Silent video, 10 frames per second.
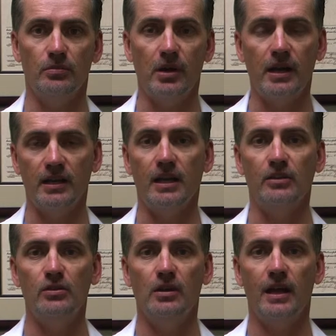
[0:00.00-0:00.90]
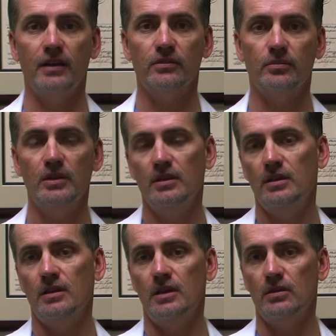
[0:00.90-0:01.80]
body can't utilize them.
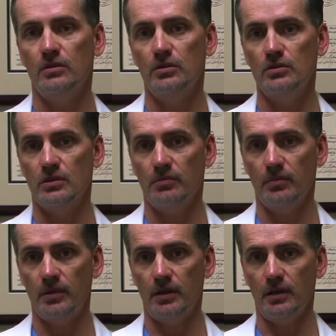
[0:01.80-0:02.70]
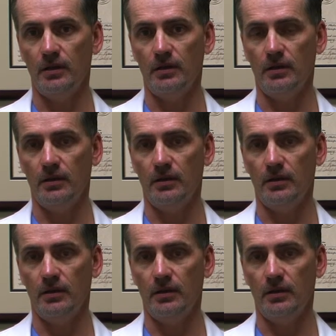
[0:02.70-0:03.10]
Either use a